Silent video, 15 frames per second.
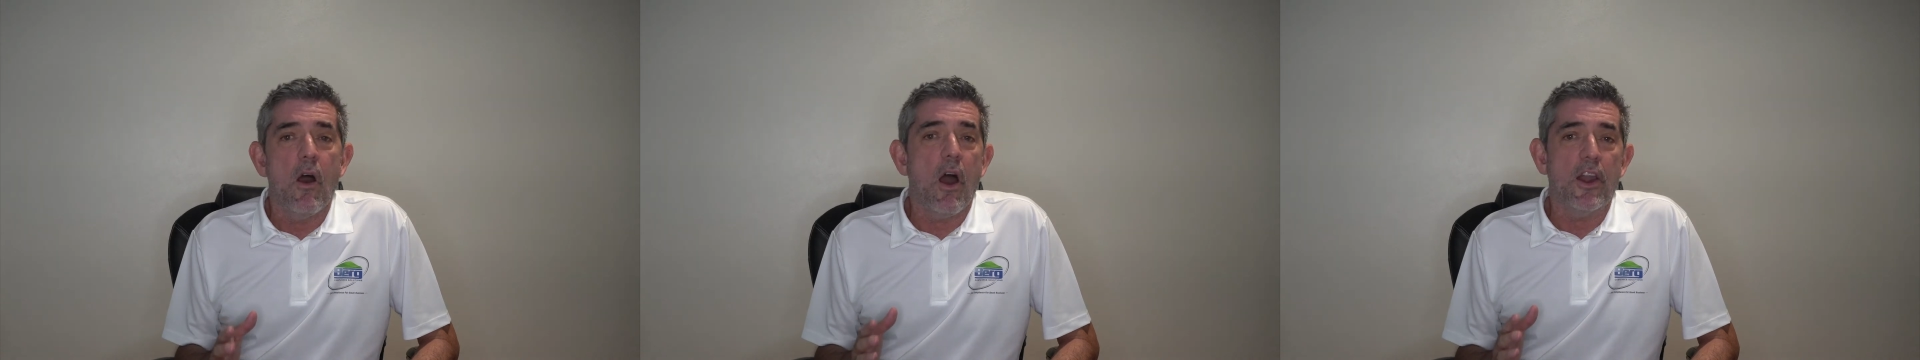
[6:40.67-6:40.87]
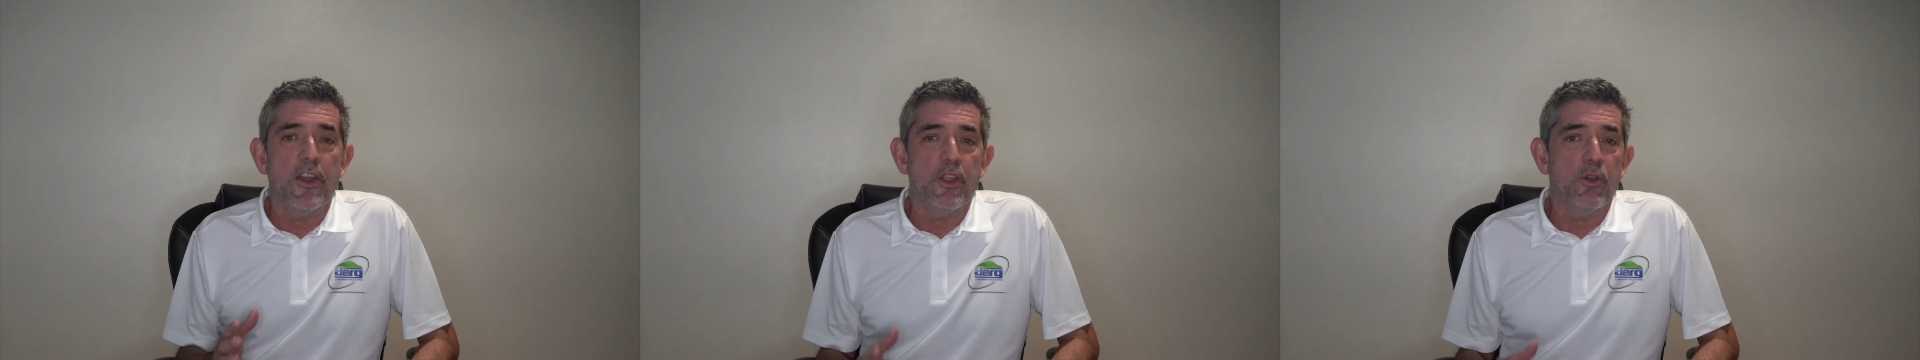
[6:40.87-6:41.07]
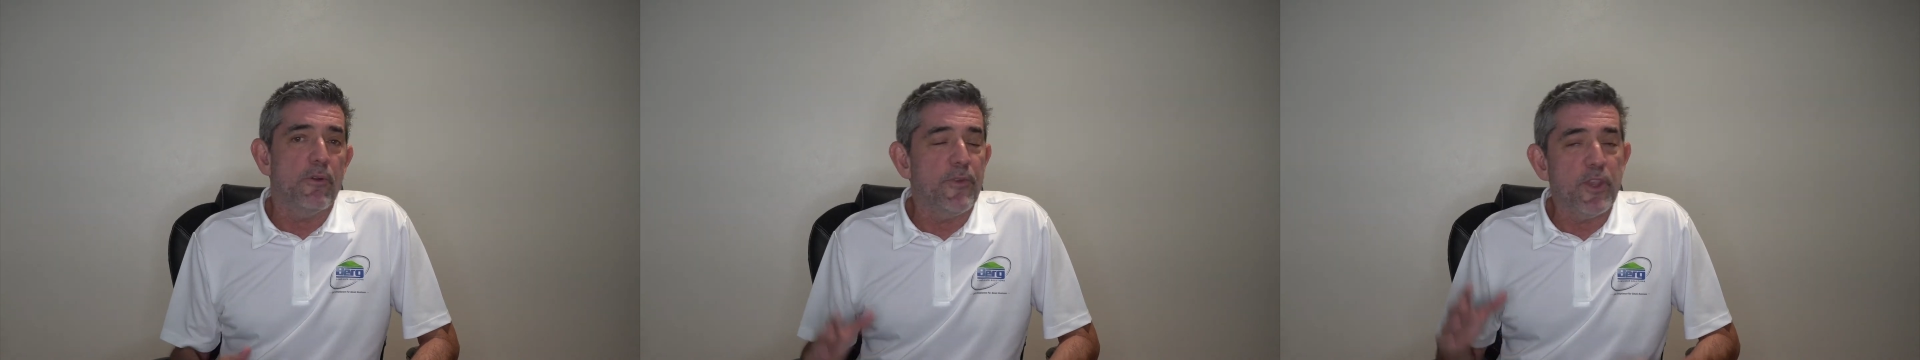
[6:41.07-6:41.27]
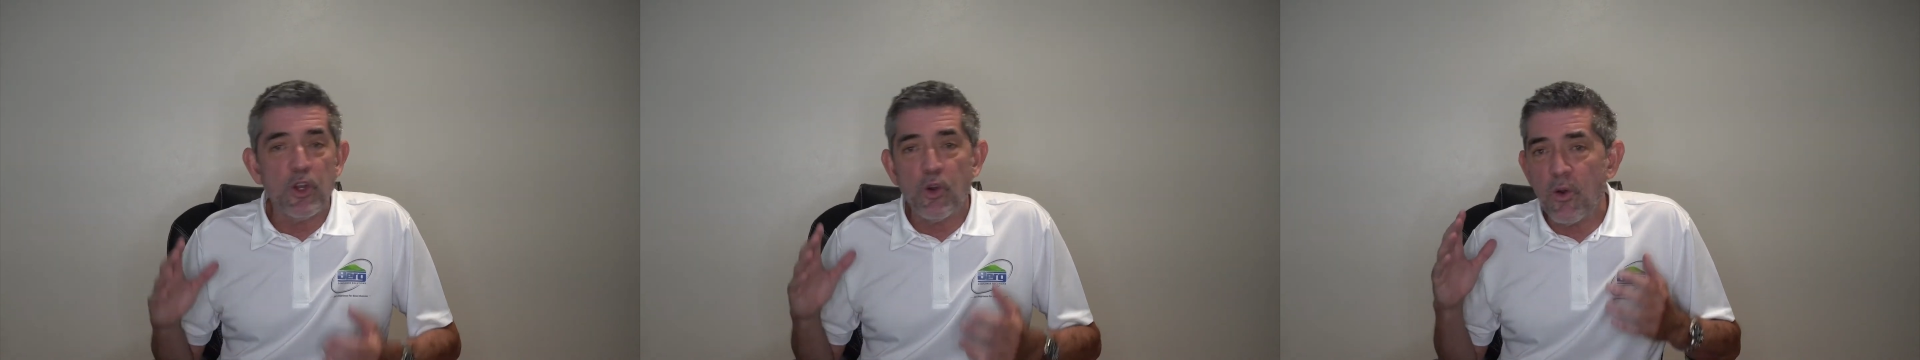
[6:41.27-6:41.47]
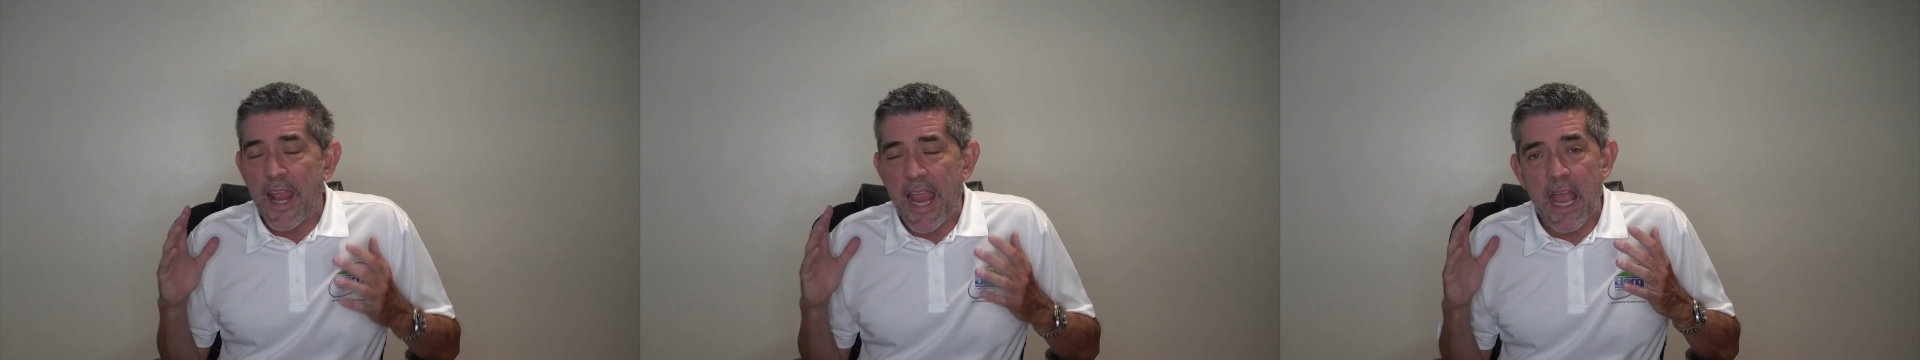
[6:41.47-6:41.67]
on you. If you
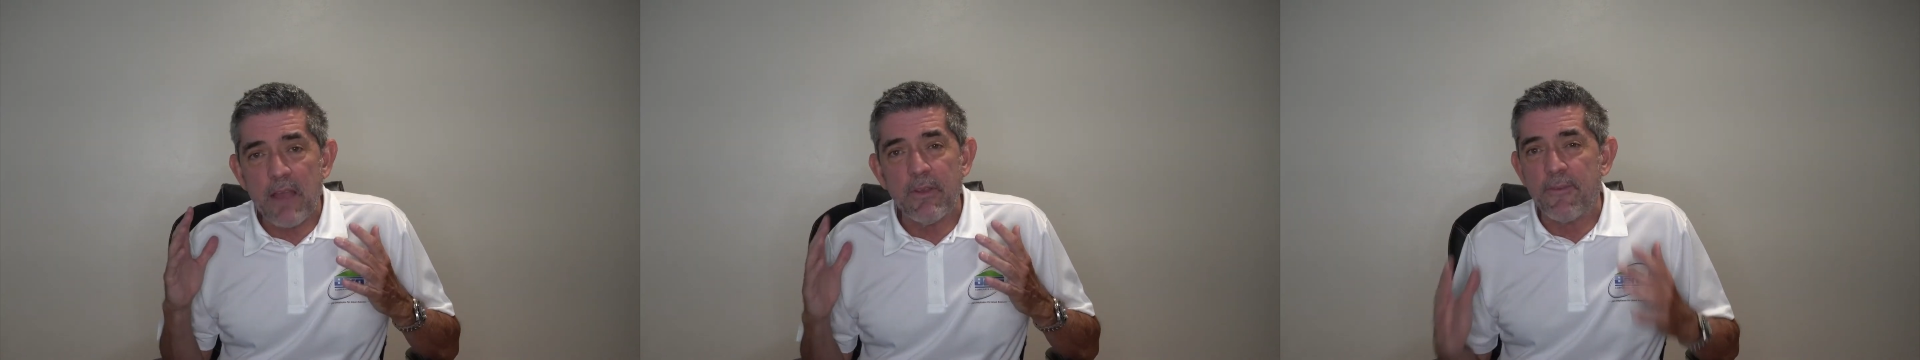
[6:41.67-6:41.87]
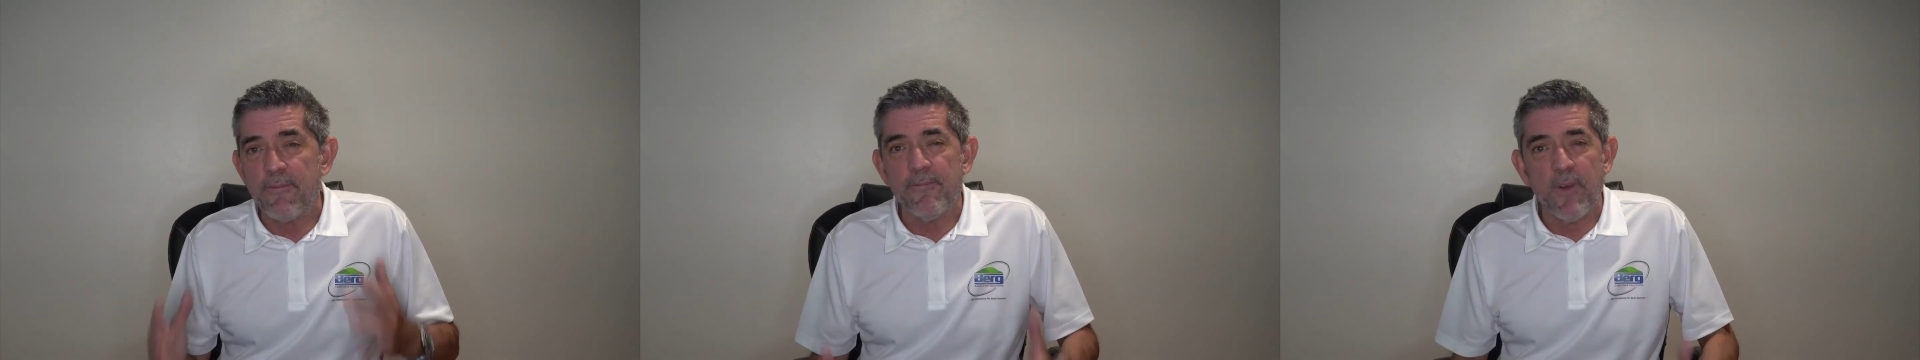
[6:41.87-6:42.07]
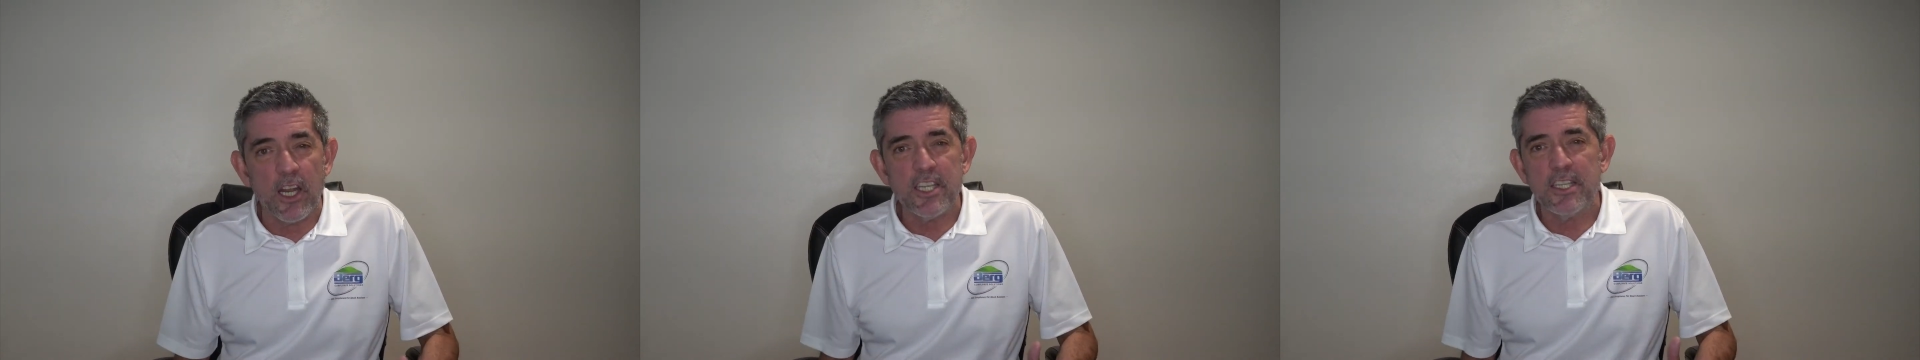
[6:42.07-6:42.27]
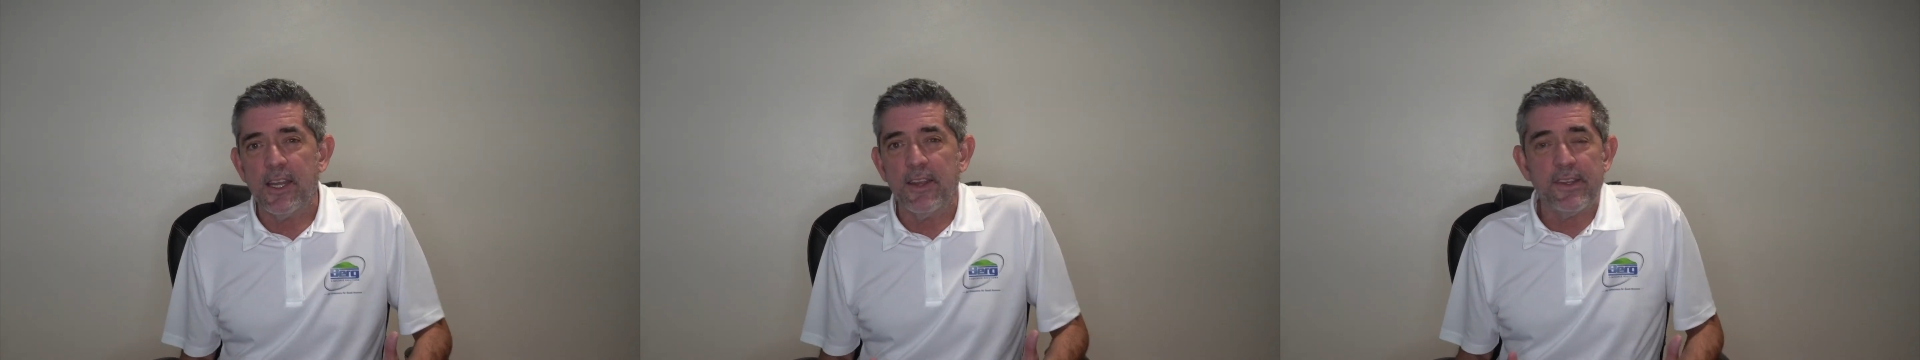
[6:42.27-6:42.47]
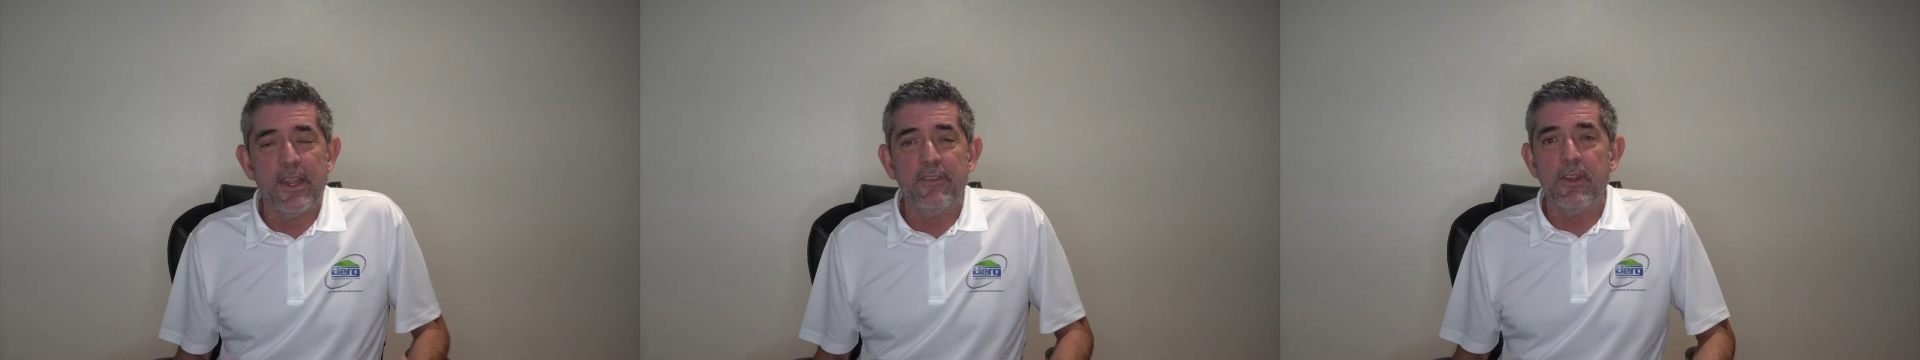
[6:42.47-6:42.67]
don't have a
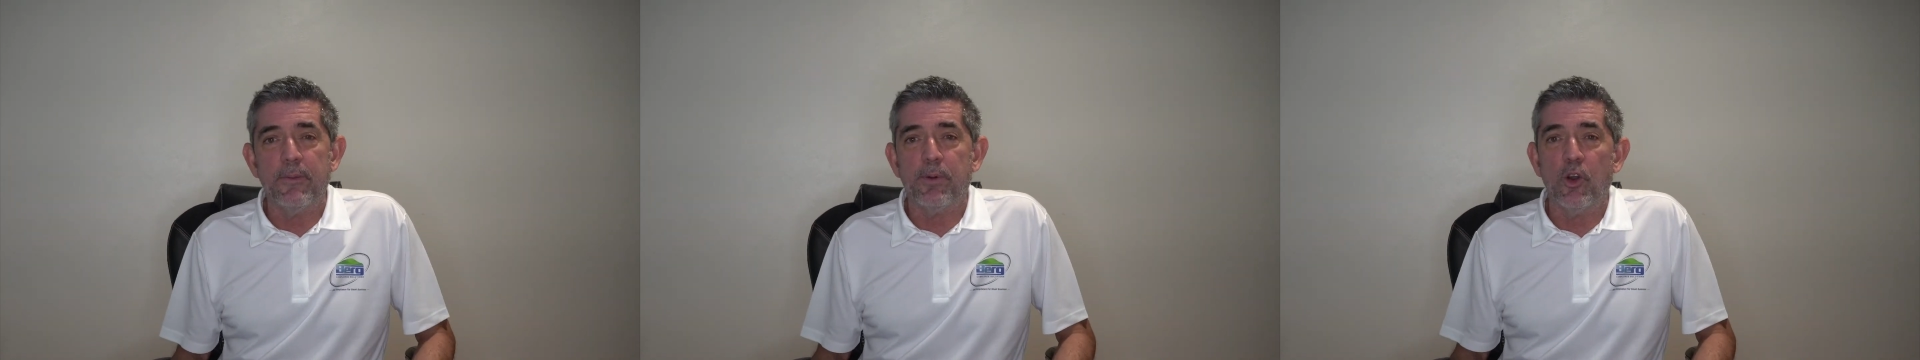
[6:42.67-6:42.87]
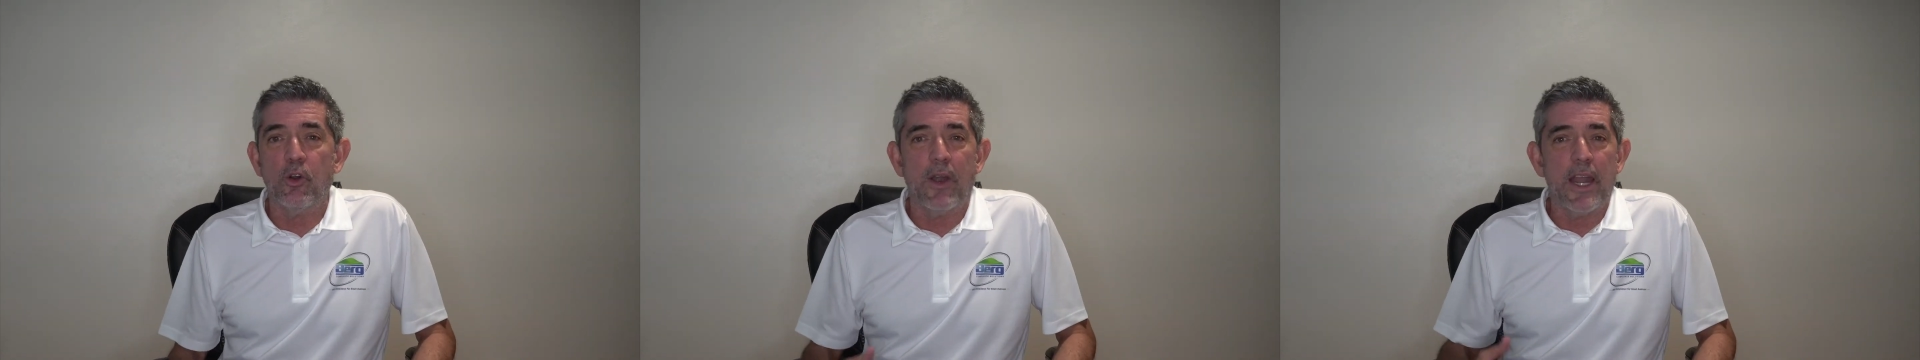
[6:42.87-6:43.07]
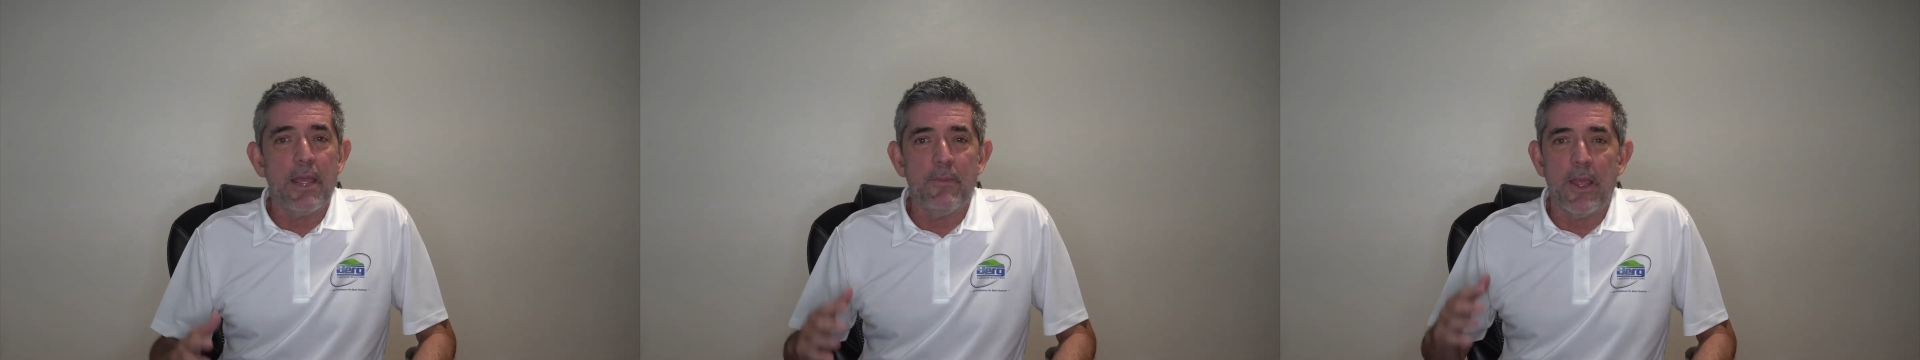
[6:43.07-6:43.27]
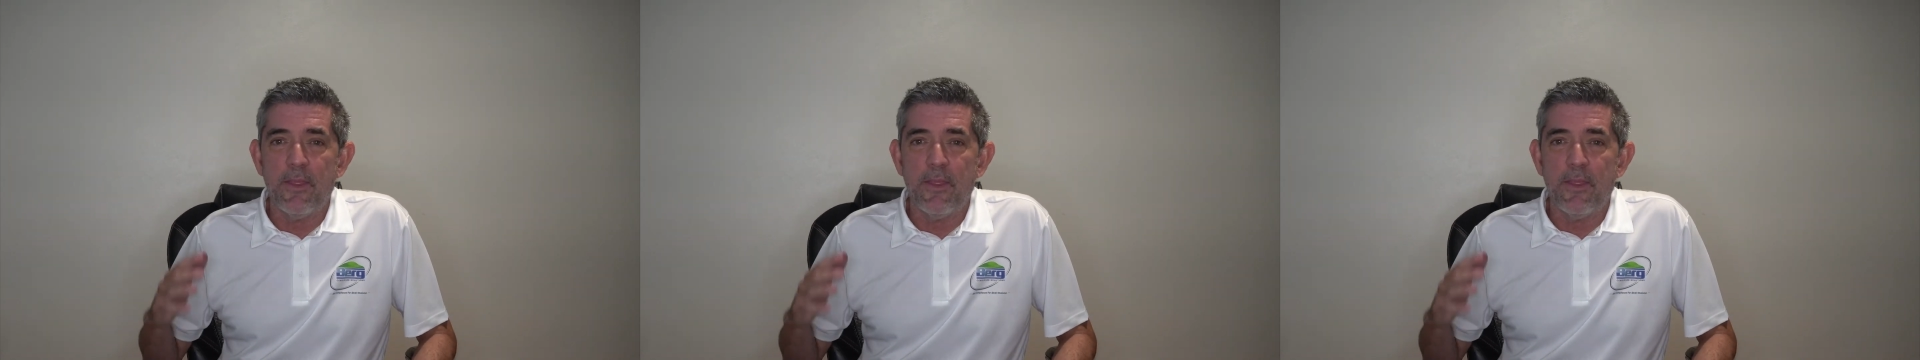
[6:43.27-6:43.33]
functioning safety program